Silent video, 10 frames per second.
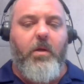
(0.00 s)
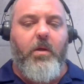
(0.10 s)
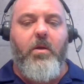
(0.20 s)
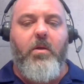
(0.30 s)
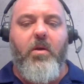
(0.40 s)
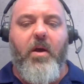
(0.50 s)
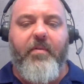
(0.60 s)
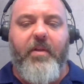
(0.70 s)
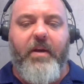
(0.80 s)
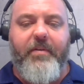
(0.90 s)
You you
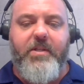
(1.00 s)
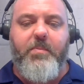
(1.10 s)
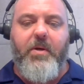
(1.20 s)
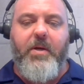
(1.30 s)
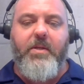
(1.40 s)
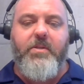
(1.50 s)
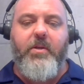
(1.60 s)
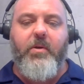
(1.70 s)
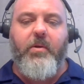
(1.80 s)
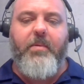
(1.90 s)
have a lot of experience in
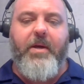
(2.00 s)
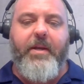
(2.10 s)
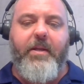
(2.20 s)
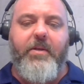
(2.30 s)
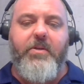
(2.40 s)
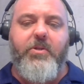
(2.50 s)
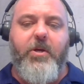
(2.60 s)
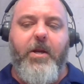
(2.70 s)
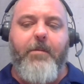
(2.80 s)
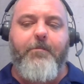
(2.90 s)
the gold mining
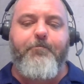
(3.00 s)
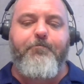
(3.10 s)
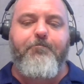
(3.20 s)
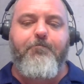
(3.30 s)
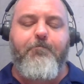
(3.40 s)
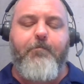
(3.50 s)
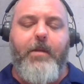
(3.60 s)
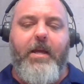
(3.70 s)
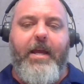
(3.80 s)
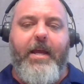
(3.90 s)
industry,
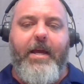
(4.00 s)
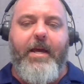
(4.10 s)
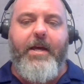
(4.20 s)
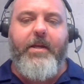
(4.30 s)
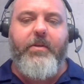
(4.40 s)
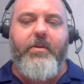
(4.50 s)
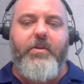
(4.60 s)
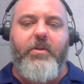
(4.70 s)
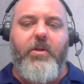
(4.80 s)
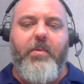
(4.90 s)

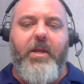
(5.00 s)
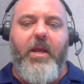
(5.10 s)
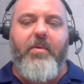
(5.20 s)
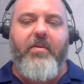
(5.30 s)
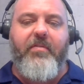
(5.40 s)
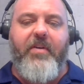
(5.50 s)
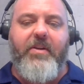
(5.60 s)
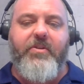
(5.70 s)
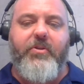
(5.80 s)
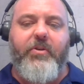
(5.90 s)
and you became an
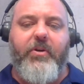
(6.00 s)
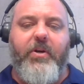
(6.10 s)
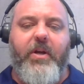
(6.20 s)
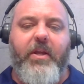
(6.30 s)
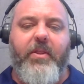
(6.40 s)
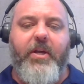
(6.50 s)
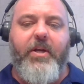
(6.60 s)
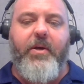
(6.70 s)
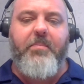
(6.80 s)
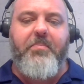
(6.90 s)
investor in the
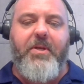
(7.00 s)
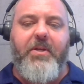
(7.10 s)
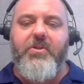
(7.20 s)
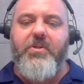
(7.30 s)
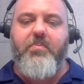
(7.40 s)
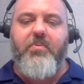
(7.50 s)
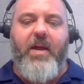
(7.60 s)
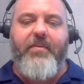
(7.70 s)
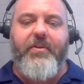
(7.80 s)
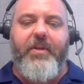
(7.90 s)
company just
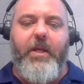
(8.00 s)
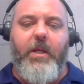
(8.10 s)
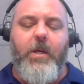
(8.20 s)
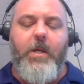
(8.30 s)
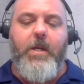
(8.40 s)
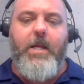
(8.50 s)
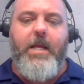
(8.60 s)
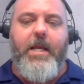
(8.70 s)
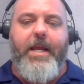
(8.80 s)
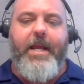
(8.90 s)
privately,
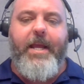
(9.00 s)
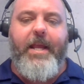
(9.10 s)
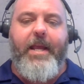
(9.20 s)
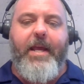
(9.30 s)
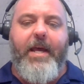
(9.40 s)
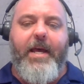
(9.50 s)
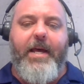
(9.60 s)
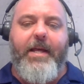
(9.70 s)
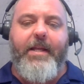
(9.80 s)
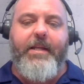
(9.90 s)

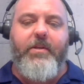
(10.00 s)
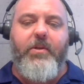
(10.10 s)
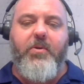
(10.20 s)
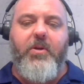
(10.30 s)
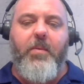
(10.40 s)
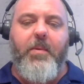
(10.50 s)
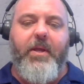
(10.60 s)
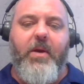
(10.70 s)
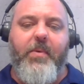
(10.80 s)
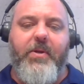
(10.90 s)
and you
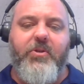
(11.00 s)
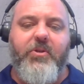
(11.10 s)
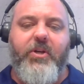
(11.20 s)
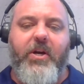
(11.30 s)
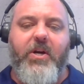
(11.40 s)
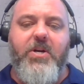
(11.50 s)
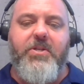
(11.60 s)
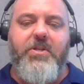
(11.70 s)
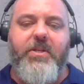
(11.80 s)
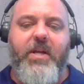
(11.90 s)
accumulate a bunch of
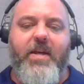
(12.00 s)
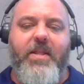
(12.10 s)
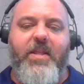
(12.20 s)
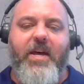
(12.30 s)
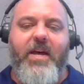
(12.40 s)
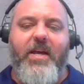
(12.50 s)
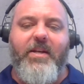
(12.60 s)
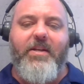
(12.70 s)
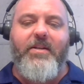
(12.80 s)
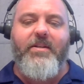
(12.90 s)
shares, and
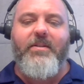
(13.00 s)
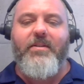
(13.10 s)
then